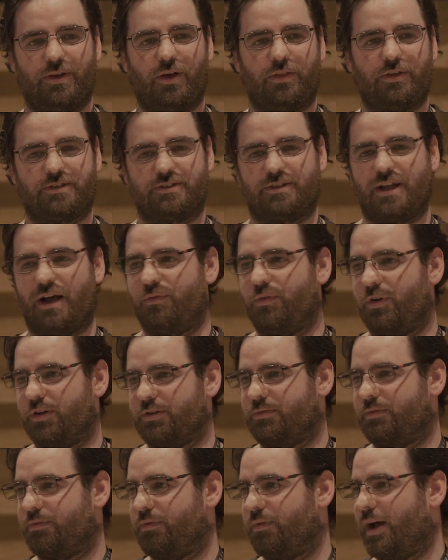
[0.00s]
the other stuff
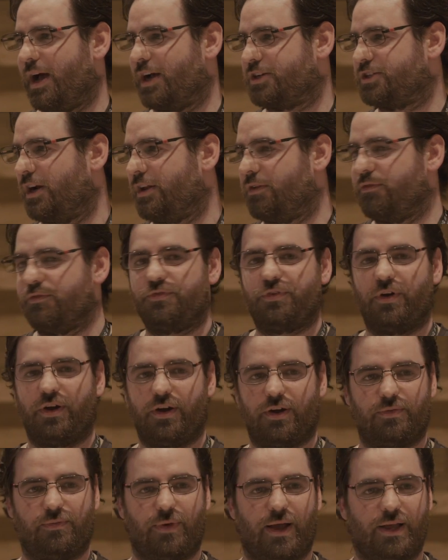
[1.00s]
was, actually
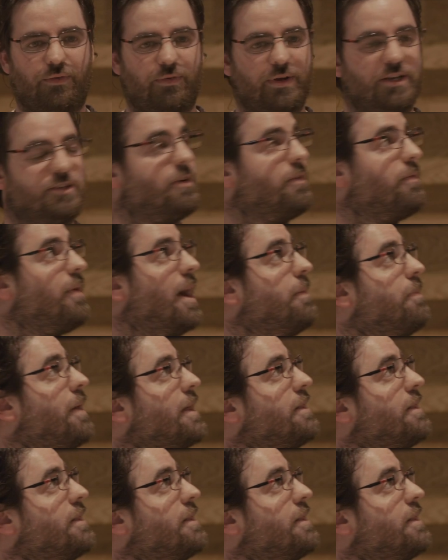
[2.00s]
inferred by reason, right?